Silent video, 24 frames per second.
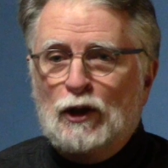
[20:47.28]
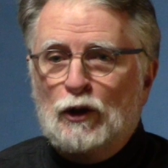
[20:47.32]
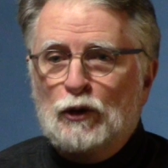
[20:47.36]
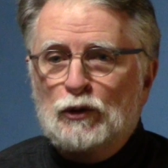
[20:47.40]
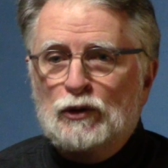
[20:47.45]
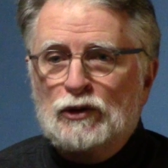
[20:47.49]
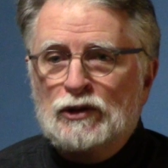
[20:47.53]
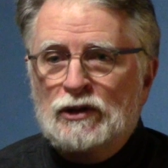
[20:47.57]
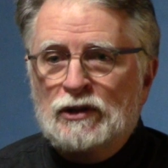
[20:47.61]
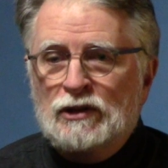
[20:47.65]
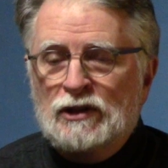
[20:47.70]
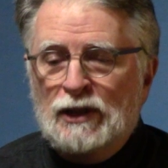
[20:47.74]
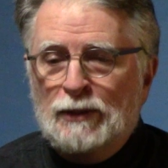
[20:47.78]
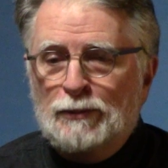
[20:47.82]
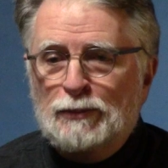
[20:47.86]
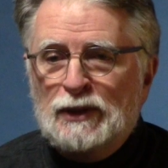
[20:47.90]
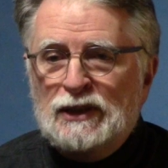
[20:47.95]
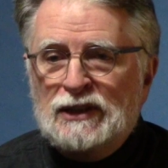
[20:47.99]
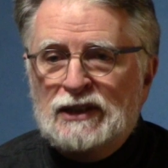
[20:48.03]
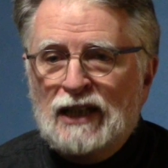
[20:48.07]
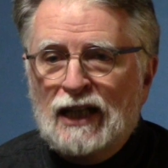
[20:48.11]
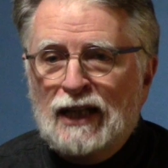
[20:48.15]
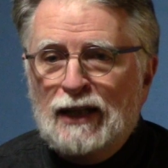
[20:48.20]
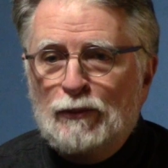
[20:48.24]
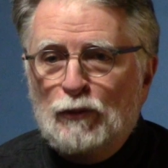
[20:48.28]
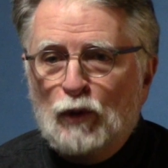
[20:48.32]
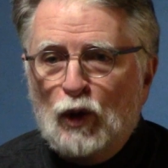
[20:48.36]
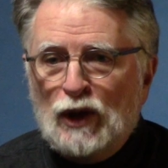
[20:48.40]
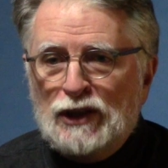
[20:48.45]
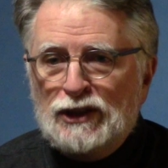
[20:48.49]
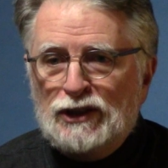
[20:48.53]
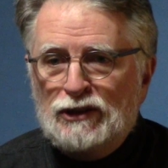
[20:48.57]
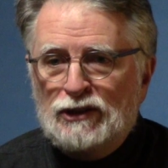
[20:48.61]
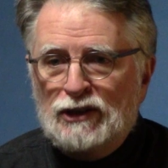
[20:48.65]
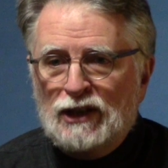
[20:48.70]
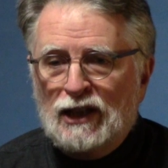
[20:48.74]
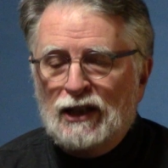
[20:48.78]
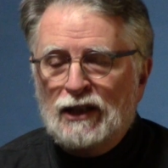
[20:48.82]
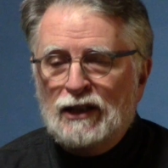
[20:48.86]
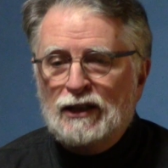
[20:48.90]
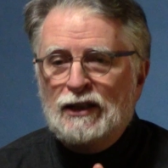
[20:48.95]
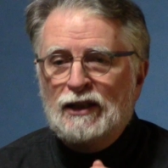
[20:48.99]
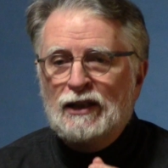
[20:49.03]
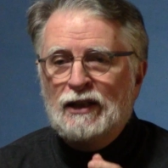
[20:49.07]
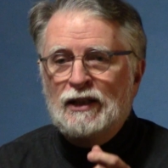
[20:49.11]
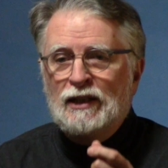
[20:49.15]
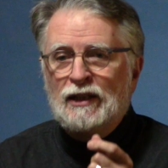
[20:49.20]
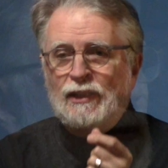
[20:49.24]
know Tippy's name was
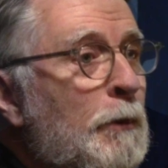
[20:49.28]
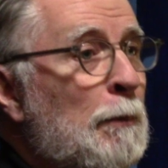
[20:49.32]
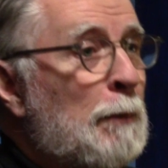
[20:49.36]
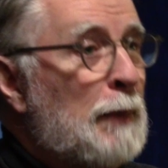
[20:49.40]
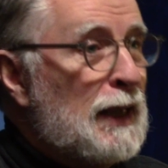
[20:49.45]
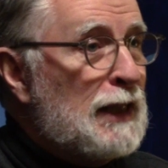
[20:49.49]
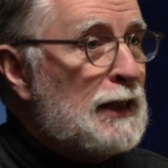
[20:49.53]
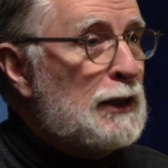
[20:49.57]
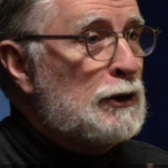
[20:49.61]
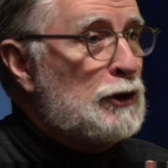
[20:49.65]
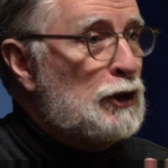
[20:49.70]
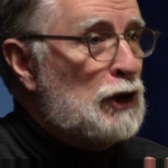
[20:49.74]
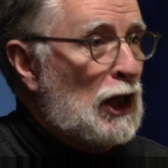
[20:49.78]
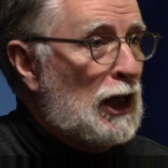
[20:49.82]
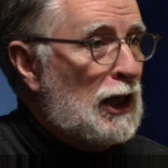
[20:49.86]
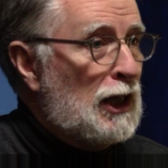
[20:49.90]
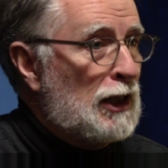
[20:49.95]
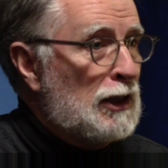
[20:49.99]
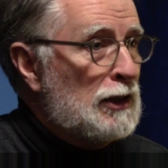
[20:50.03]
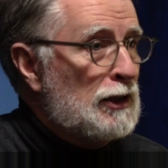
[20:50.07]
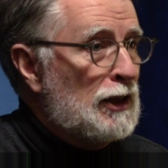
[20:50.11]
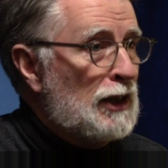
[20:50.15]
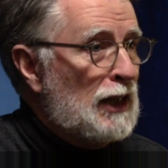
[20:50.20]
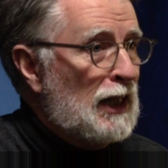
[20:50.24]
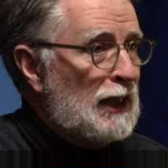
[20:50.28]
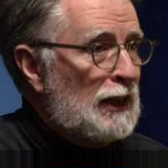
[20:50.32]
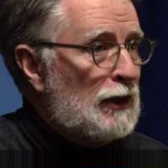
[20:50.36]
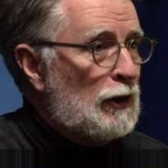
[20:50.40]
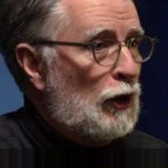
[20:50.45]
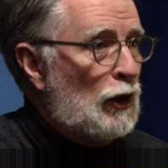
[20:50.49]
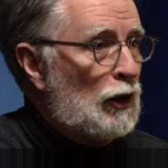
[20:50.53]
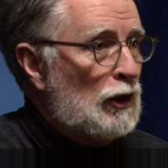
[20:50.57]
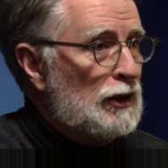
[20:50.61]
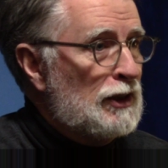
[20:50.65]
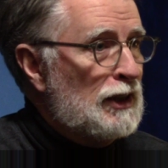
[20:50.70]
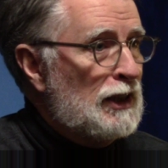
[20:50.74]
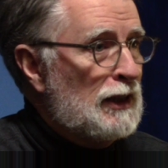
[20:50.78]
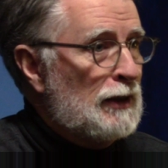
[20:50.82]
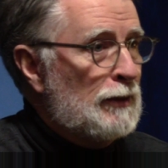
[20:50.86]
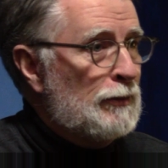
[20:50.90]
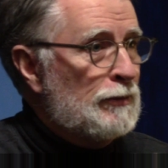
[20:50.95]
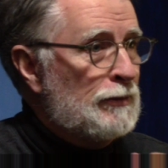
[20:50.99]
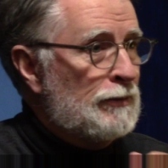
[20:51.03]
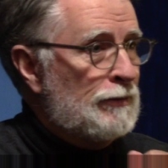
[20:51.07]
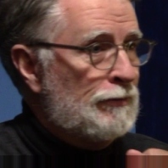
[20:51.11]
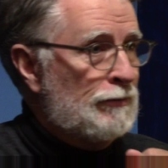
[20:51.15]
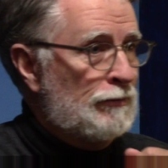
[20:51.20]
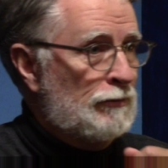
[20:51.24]
John. Big John, they called
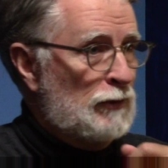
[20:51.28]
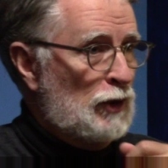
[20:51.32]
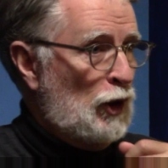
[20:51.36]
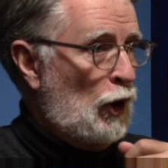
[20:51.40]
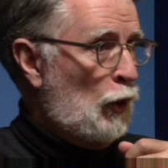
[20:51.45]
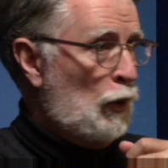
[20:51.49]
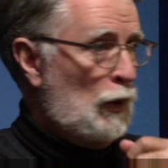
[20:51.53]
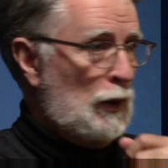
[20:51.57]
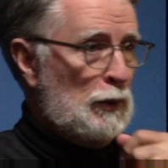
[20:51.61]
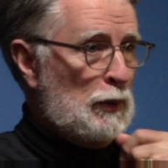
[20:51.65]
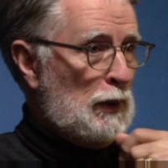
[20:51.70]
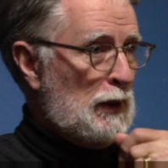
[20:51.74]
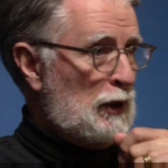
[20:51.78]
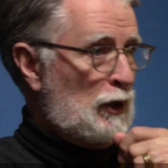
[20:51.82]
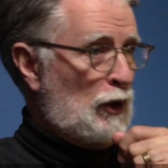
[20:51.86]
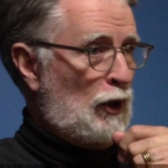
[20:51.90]
him. No one would